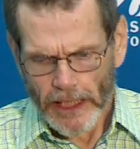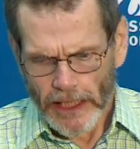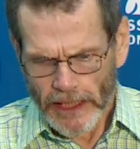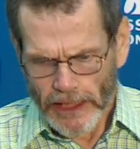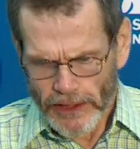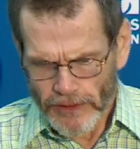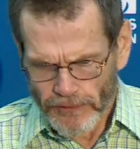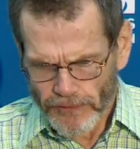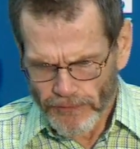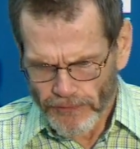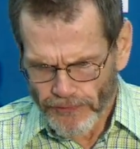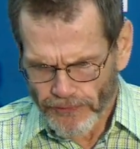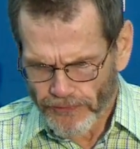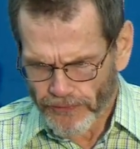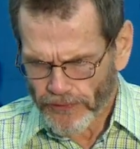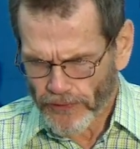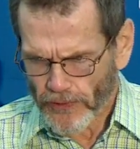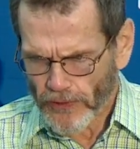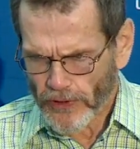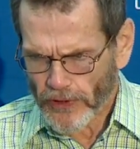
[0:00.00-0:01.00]
and
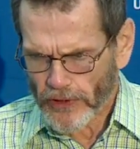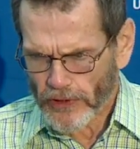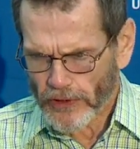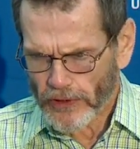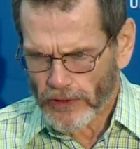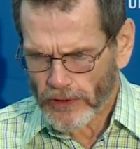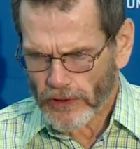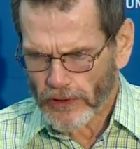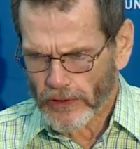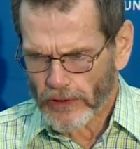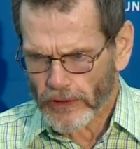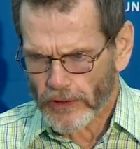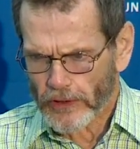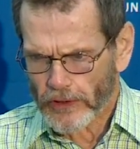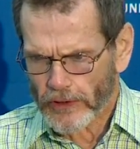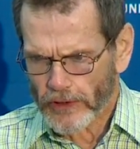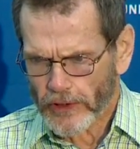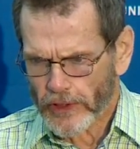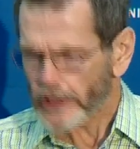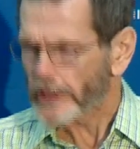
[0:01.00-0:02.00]
for
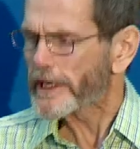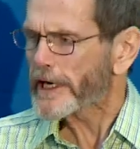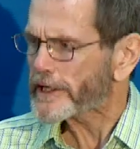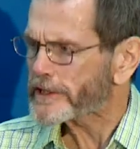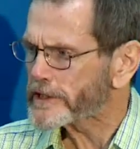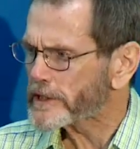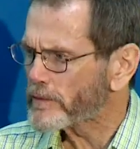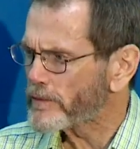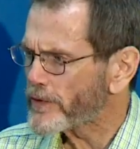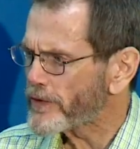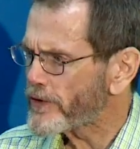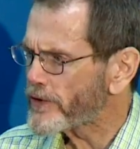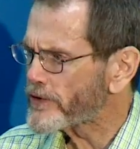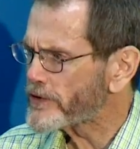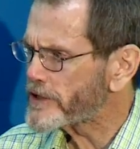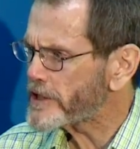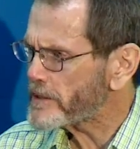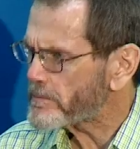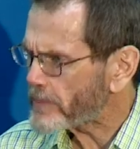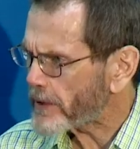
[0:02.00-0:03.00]
connecting with your
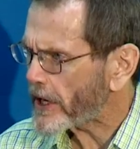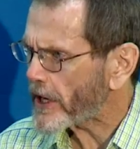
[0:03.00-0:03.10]
deep